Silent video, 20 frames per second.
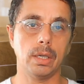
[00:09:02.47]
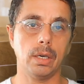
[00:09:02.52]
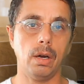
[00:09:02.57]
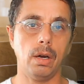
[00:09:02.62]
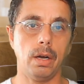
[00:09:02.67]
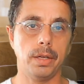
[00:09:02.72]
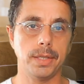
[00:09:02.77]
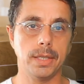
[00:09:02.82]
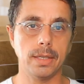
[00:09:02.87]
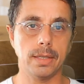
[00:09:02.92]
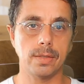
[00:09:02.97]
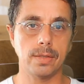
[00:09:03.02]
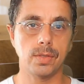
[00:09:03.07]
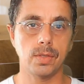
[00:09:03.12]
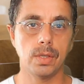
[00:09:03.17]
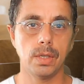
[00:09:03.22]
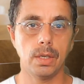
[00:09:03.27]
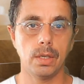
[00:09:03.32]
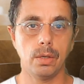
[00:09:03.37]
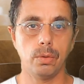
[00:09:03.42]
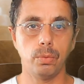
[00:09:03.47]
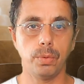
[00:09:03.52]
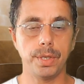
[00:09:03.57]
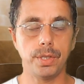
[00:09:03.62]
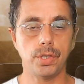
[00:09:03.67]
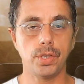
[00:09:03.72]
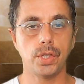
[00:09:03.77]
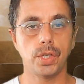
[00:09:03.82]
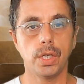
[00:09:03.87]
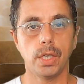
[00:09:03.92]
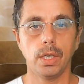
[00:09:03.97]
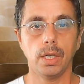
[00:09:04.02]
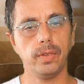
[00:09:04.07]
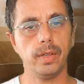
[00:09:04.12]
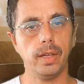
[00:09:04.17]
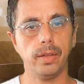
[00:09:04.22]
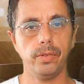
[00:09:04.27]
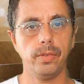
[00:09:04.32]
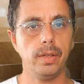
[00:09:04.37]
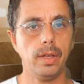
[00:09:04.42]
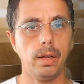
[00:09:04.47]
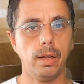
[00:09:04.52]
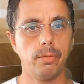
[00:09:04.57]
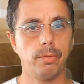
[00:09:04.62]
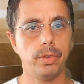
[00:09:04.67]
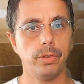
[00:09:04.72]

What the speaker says: audience, which does not